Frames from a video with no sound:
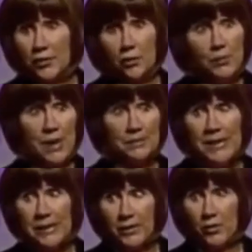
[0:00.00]
Don't buy
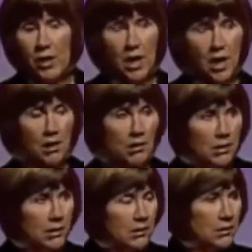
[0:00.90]
me a new car.
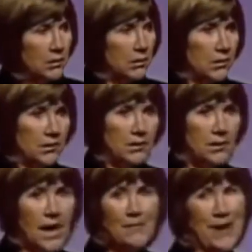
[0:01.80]

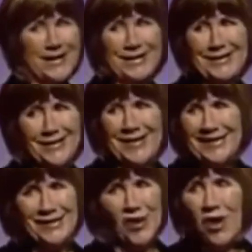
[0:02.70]
I back into
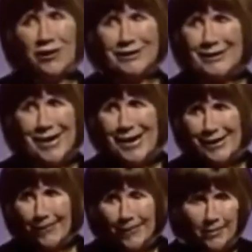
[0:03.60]
things all the
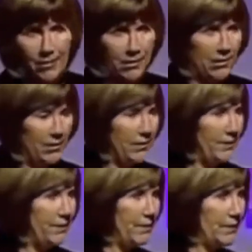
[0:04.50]
time.
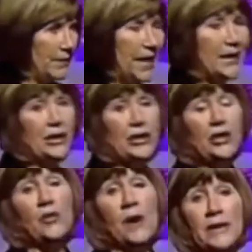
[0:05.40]
And you
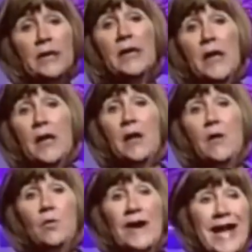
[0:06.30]
know what?
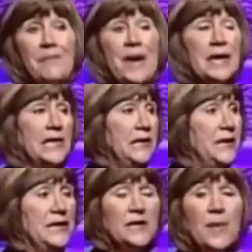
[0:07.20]
When I back into
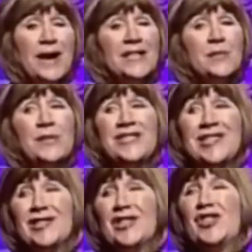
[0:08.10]
things, my husband
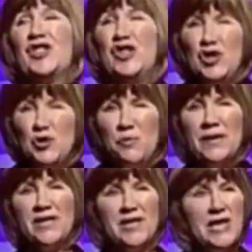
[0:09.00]
says the
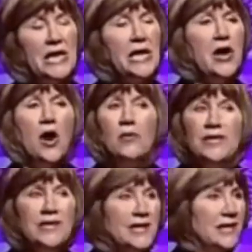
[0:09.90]
stupidest thing. He
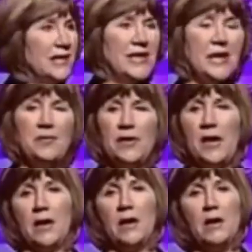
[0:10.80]
always says the same
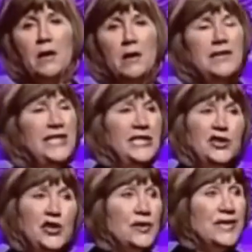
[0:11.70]
thing.
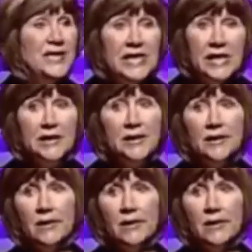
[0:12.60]
Didn't you see it?